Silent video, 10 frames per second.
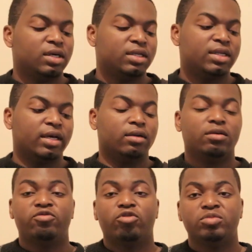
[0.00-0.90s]

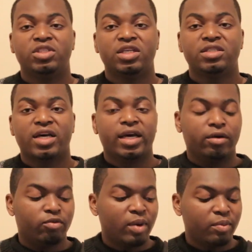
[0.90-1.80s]
Then from G to A,
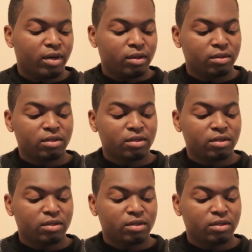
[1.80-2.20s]
remember